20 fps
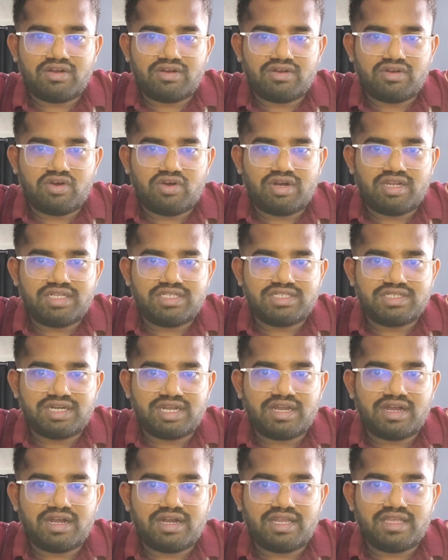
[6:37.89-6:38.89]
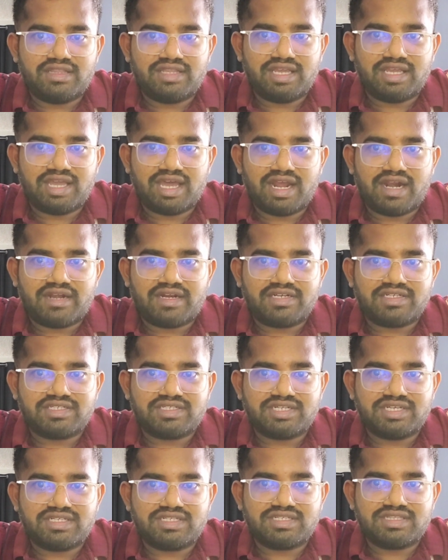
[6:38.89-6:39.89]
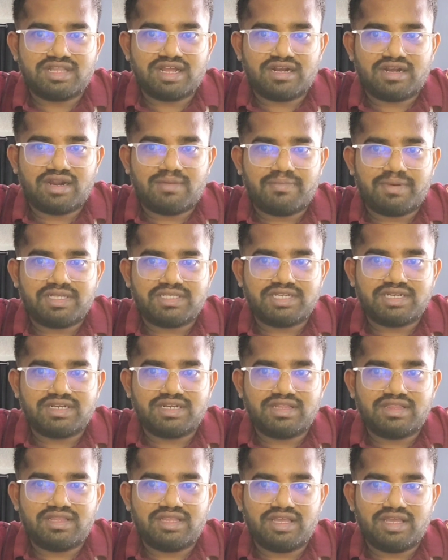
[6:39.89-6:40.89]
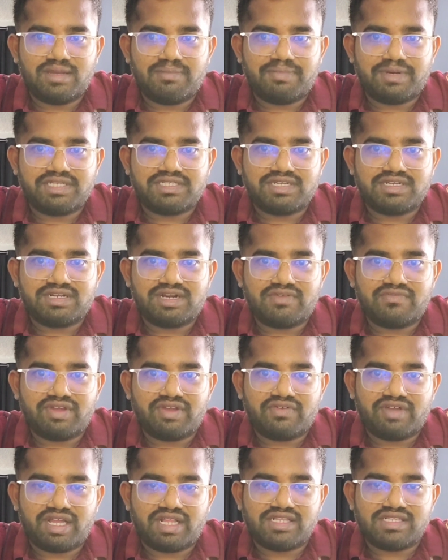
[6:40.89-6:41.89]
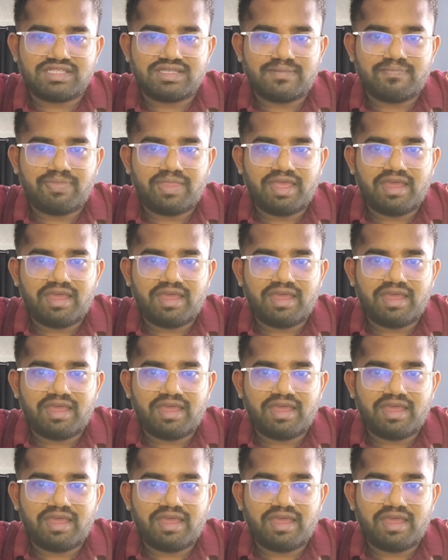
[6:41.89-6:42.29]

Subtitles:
knowledge regarding the characteristics that are present in the presented vehicles.